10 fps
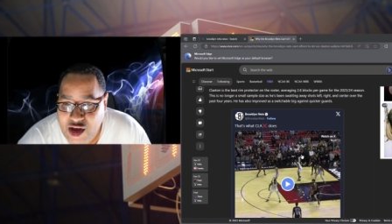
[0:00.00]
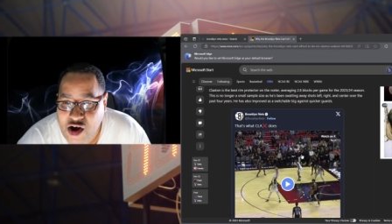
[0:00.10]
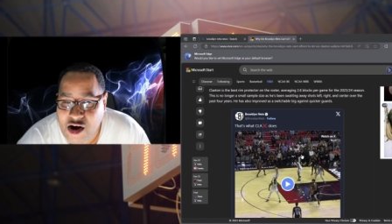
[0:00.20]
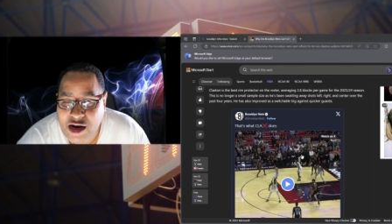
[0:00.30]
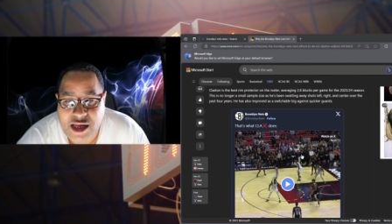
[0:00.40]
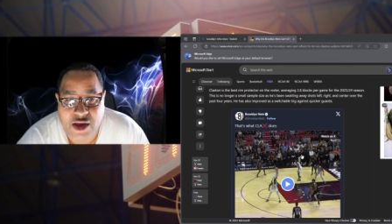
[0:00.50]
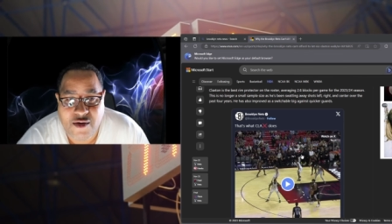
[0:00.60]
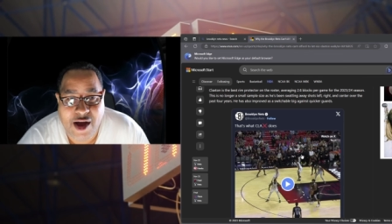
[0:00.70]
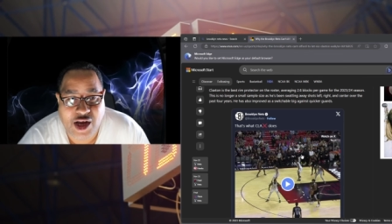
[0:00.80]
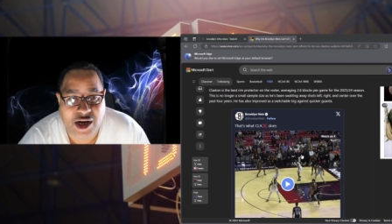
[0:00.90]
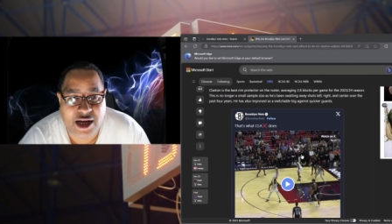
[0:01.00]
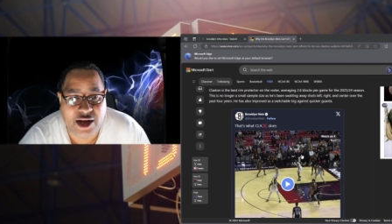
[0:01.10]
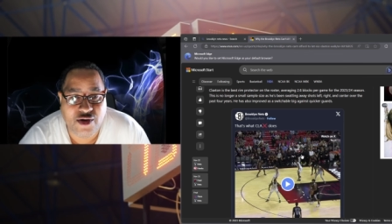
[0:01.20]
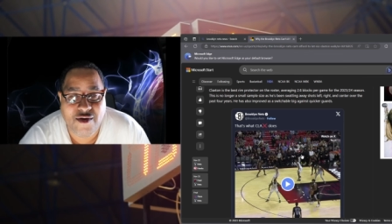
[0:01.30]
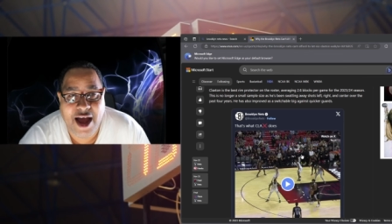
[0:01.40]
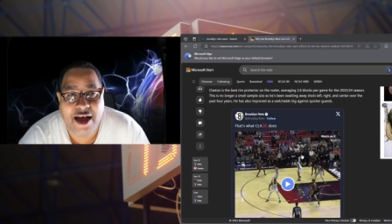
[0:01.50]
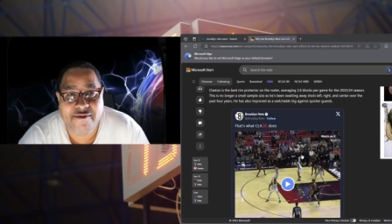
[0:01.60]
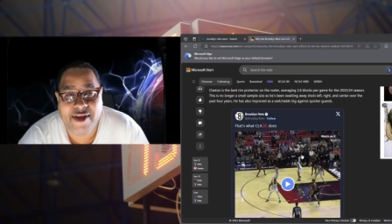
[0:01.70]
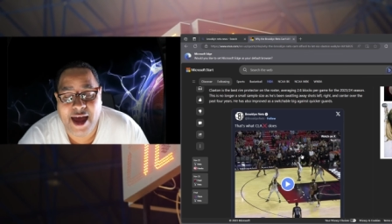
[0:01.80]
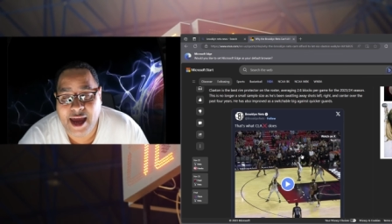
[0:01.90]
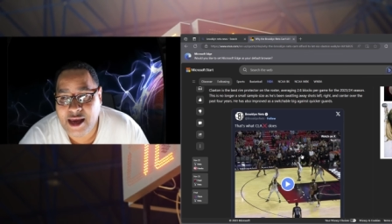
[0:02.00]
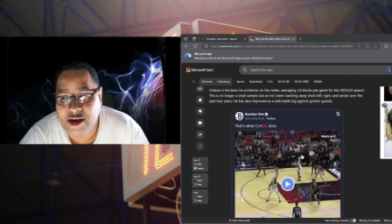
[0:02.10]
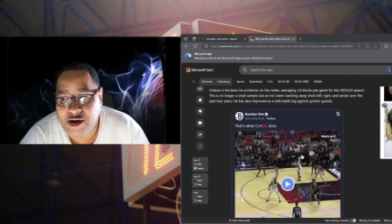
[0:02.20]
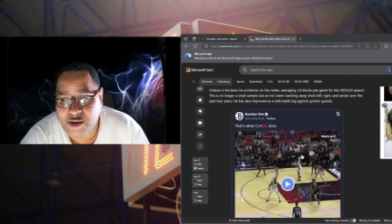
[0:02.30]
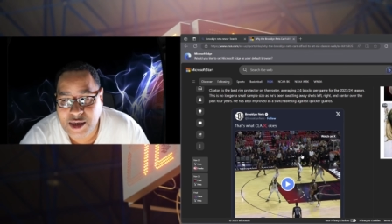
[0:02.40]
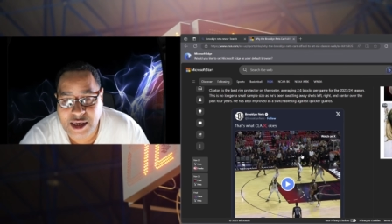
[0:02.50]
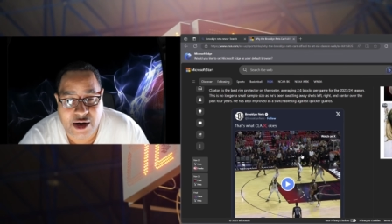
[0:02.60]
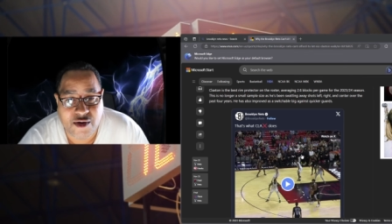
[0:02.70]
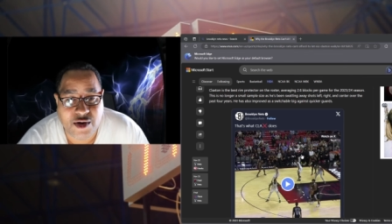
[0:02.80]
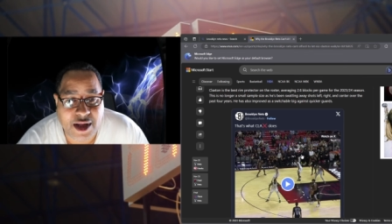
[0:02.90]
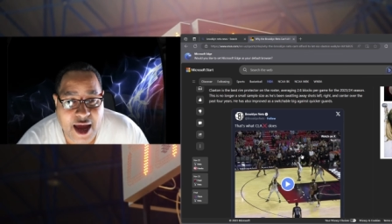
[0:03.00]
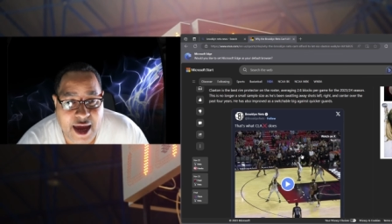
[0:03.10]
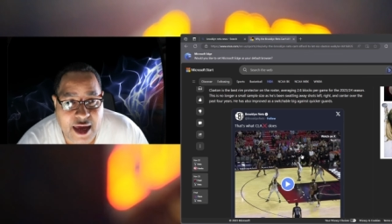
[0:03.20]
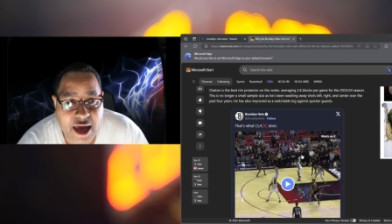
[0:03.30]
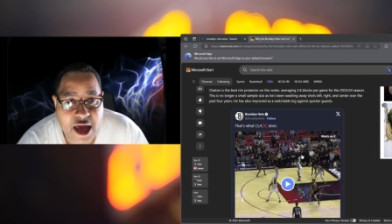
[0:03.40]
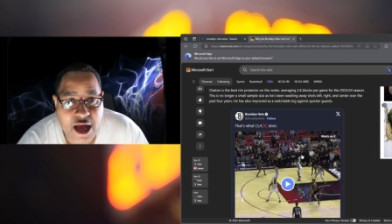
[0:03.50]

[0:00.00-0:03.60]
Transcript: guards than you actually do have like, you know, centers like